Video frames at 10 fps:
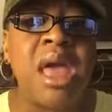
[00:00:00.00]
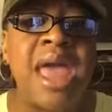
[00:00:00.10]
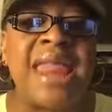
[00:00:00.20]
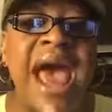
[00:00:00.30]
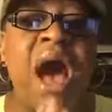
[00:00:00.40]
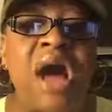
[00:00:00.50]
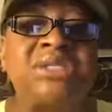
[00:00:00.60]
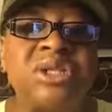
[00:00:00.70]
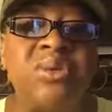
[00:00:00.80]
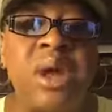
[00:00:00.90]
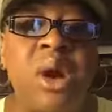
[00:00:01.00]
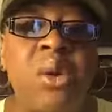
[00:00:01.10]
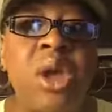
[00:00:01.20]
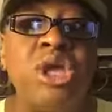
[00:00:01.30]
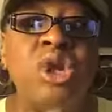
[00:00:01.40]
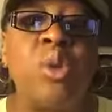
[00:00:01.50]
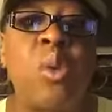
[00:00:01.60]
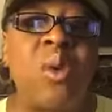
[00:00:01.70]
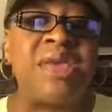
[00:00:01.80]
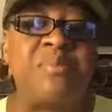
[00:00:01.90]
And I also know you
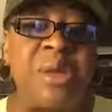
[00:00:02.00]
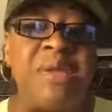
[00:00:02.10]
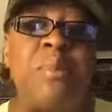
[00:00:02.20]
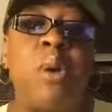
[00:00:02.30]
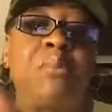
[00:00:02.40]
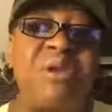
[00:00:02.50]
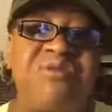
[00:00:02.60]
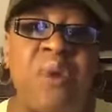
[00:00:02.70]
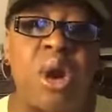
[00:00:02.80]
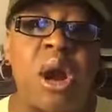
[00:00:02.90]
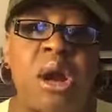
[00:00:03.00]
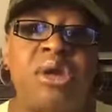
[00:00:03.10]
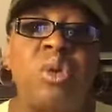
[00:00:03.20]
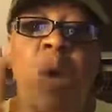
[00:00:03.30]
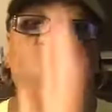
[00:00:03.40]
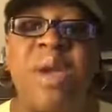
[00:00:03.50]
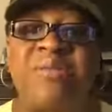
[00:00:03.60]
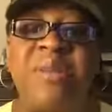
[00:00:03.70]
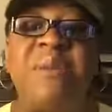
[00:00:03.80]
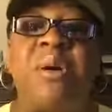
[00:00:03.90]
were with people before her. You were
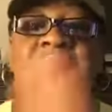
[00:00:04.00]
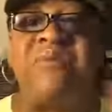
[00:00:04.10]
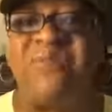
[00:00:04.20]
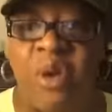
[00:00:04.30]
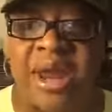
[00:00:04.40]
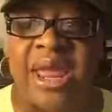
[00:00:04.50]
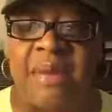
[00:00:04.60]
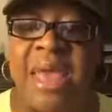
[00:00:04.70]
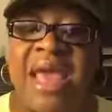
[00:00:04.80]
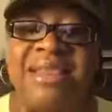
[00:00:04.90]
with people before him.